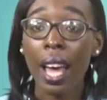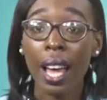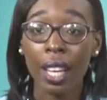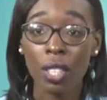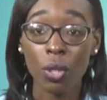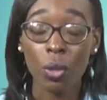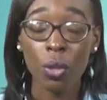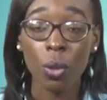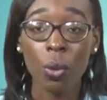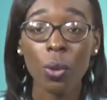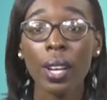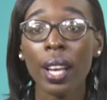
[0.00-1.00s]
As you
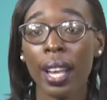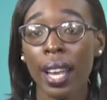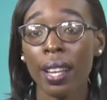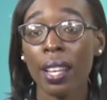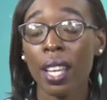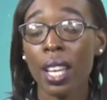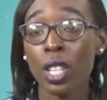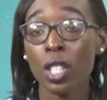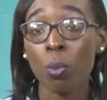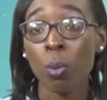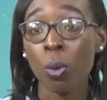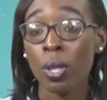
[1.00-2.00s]
know, Guyana
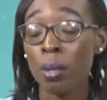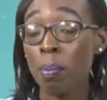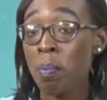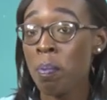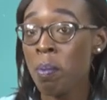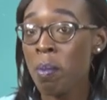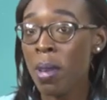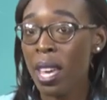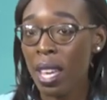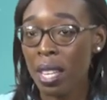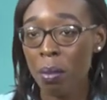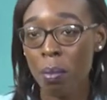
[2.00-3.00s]
exports
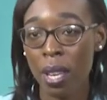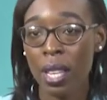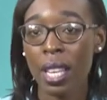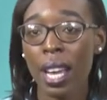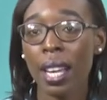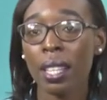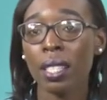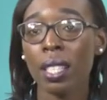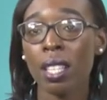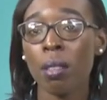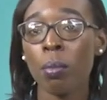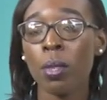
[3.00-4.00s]
many, many
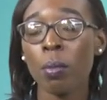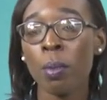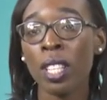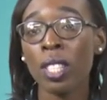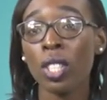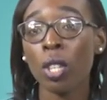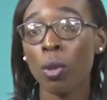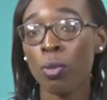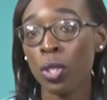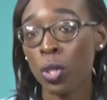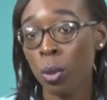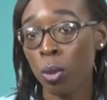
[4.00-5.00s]
items based on our
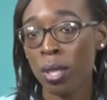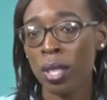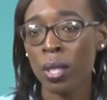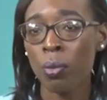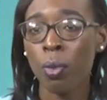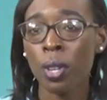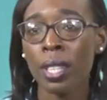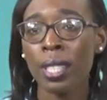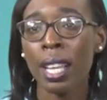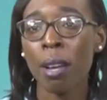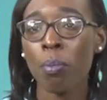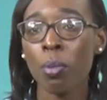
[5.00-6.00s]
resources, for
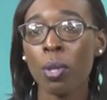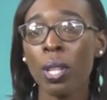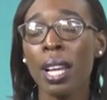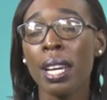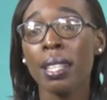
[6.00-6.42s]
example,